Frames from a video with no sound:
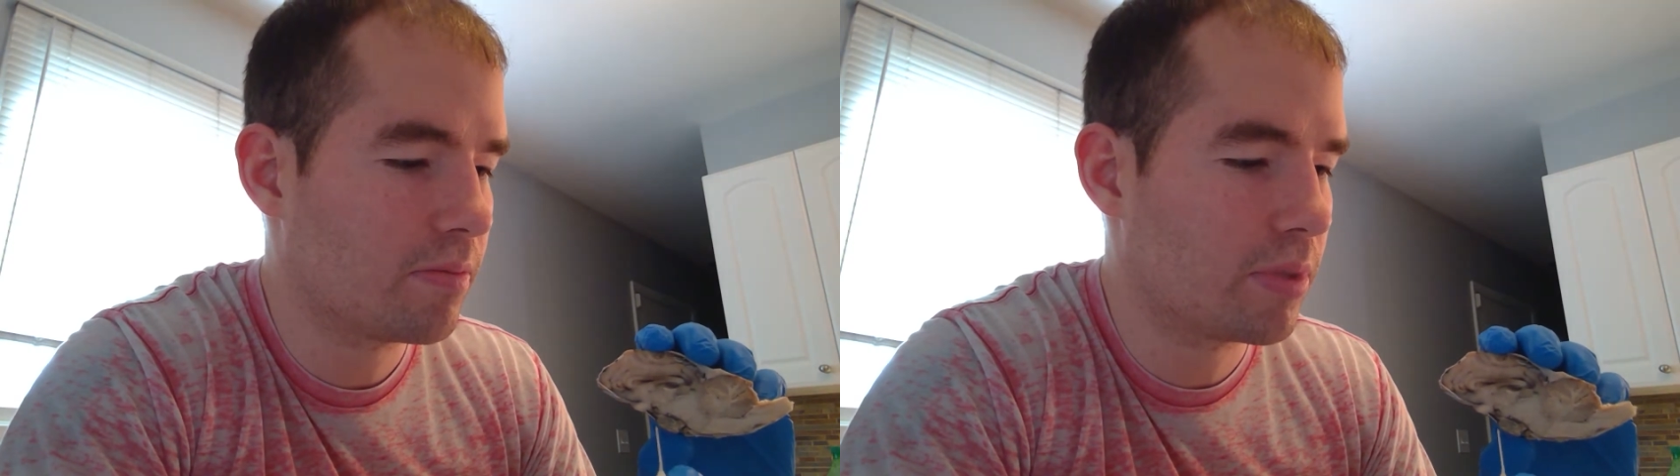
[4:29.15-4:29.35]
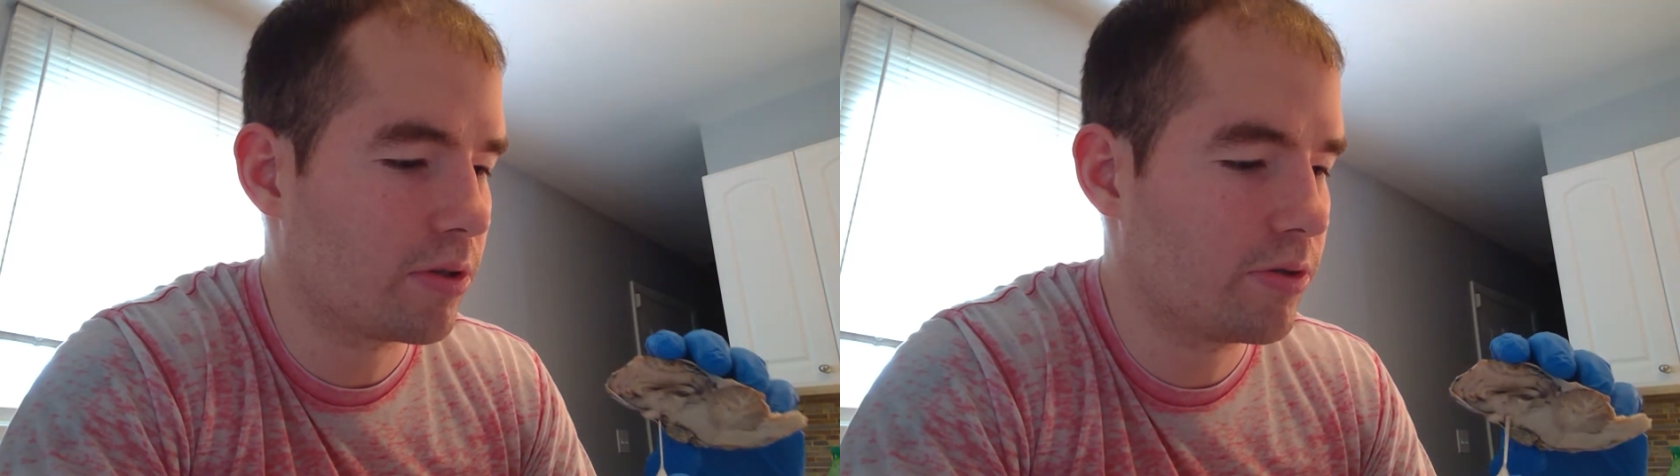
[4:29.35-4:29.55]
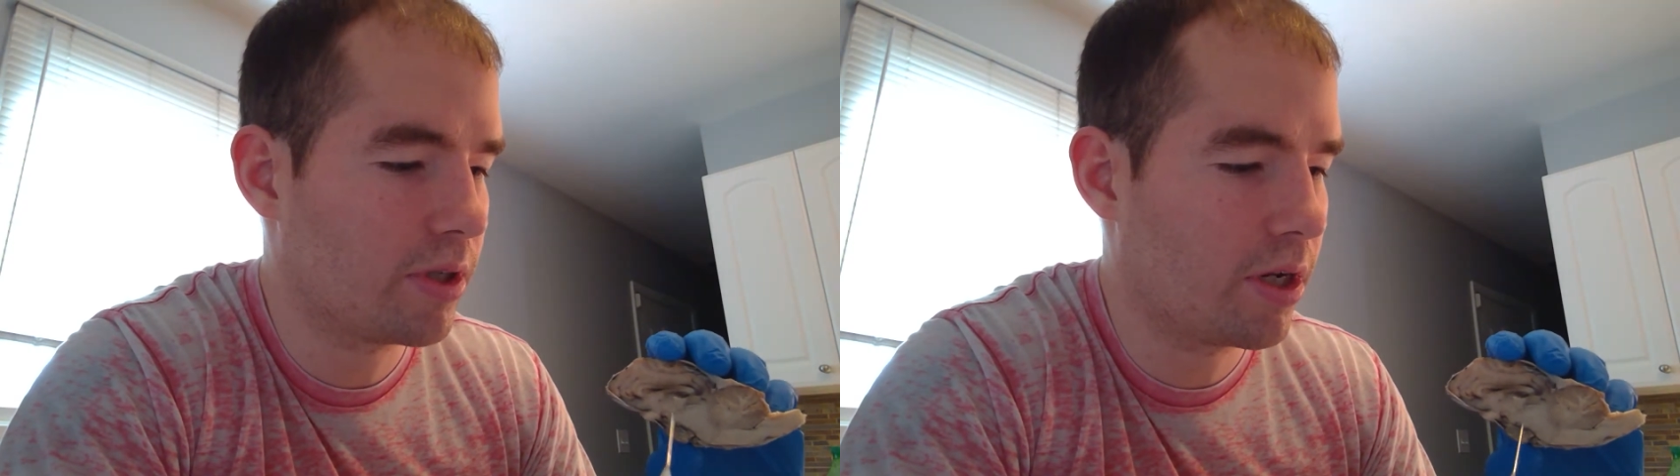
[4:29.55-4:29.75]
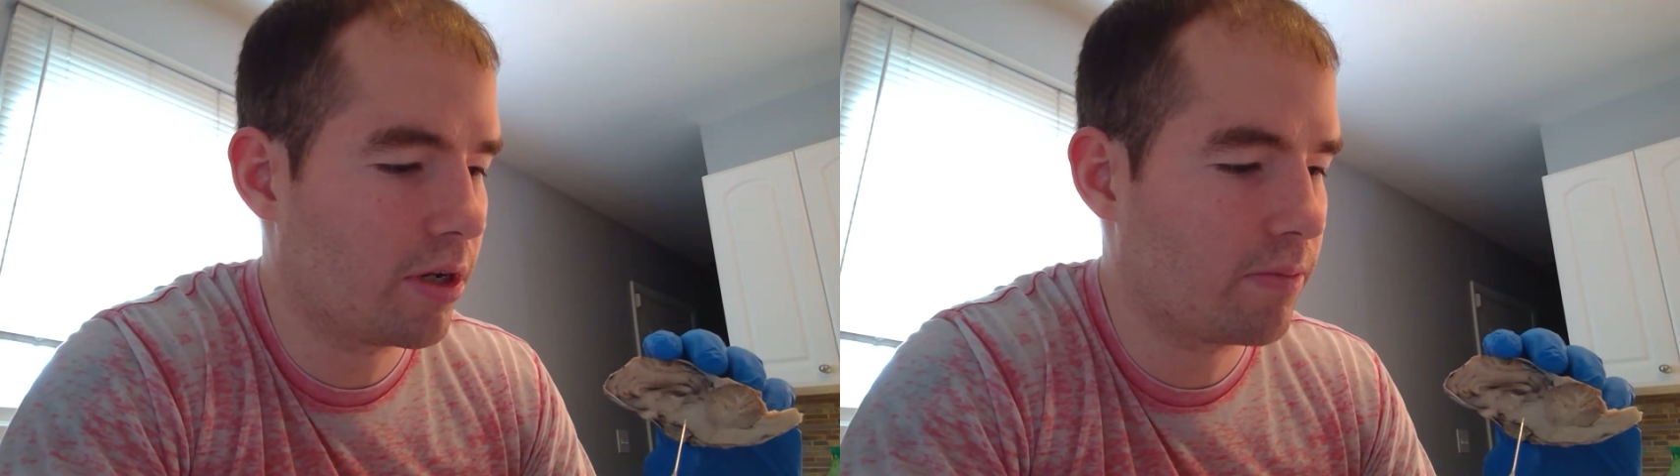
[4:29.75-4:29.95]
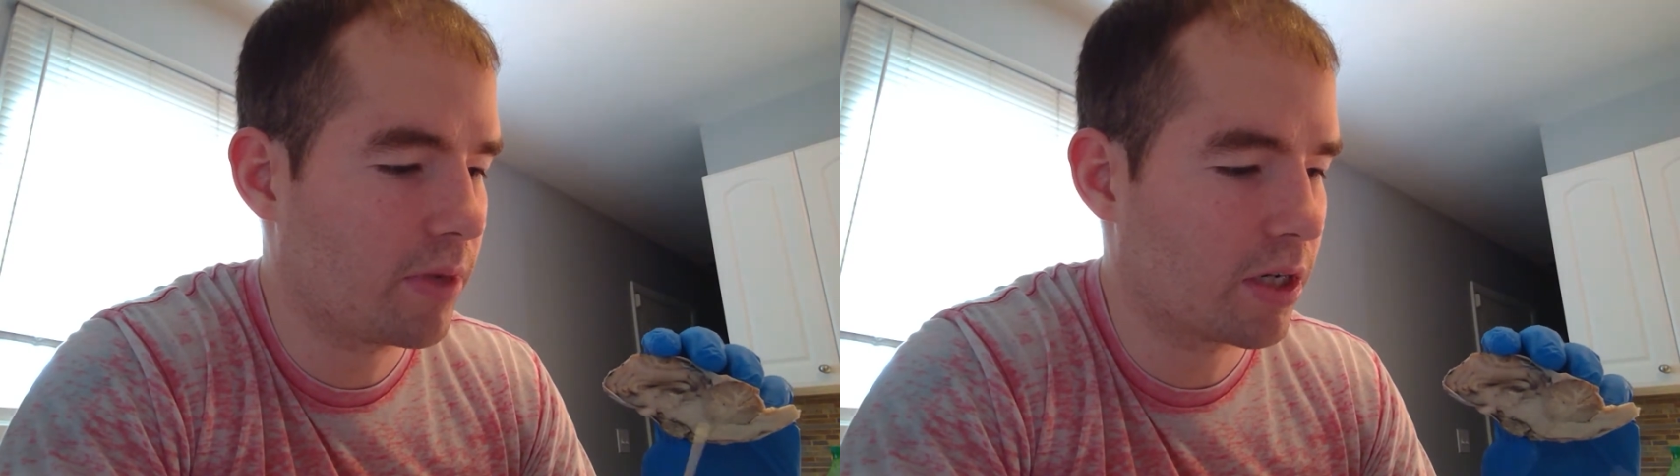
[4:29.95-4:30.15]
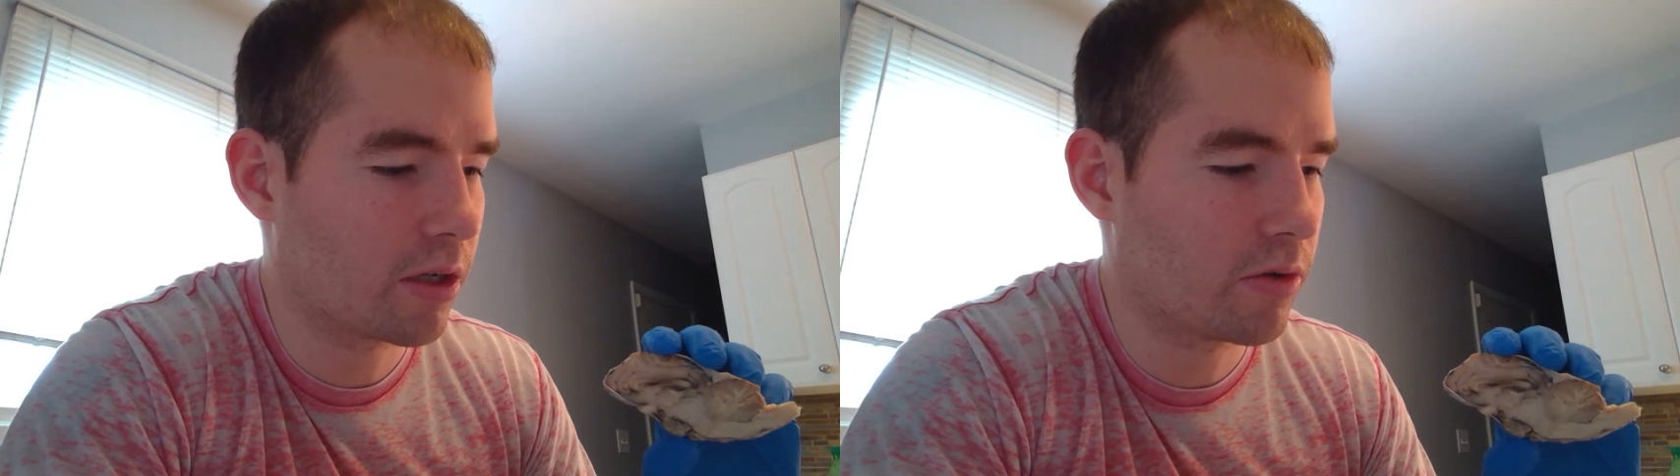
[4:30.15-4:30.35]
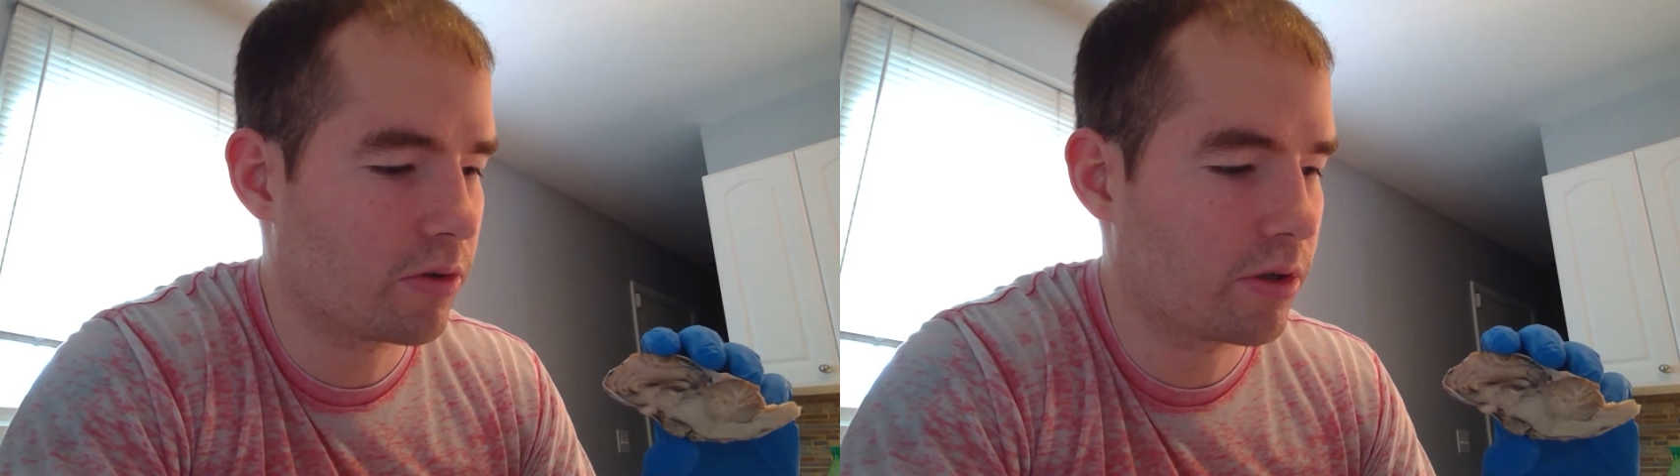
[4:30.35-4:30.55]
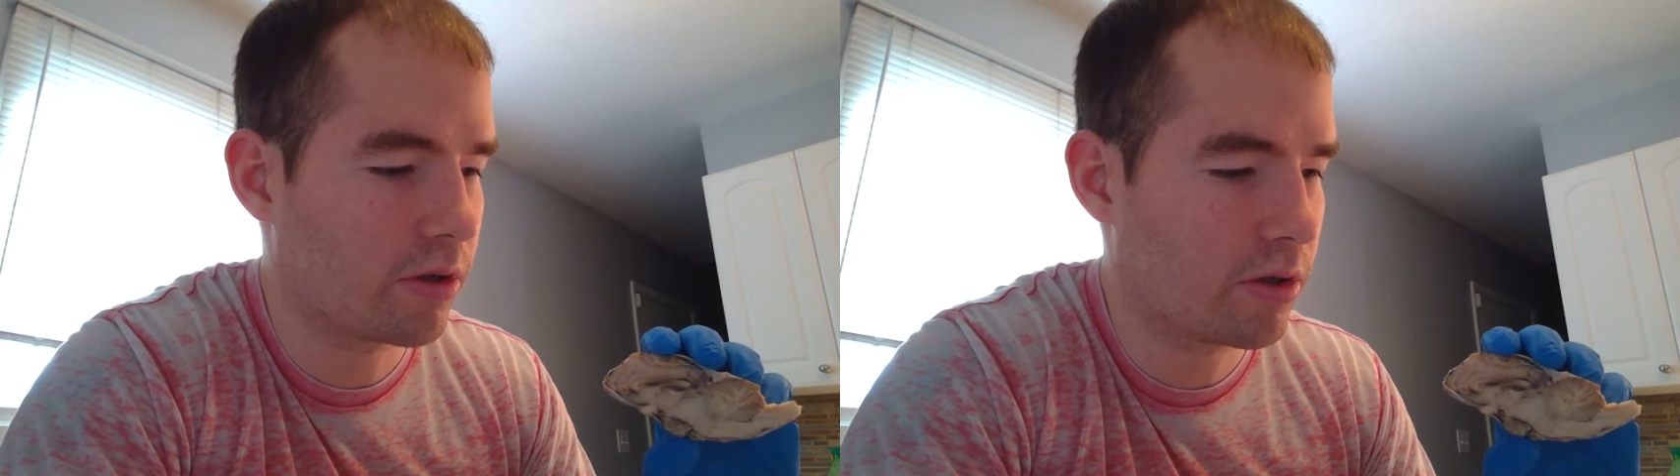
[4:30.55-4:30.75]
pellucidum and our
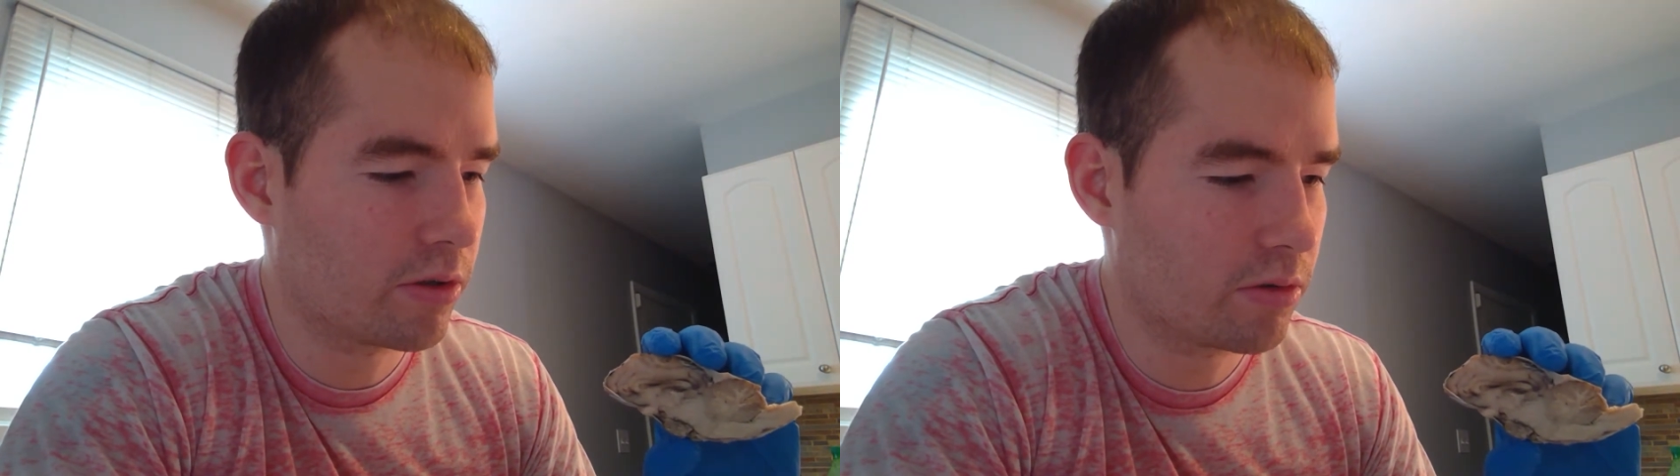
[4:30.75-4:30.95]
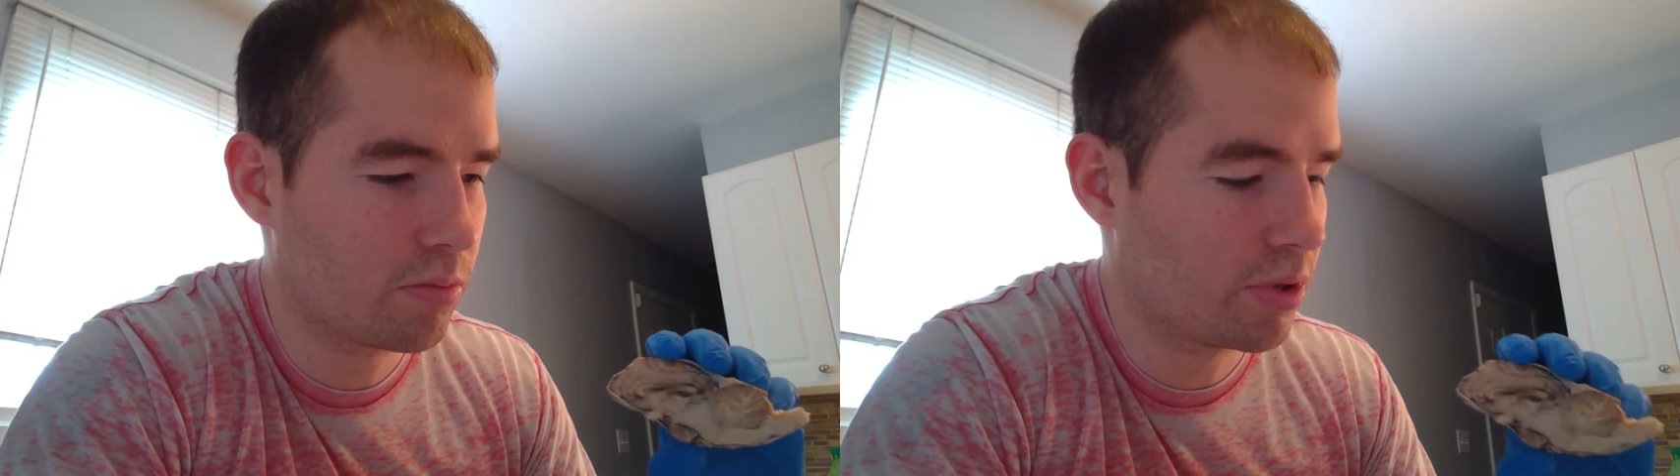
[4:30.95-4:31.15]
choroid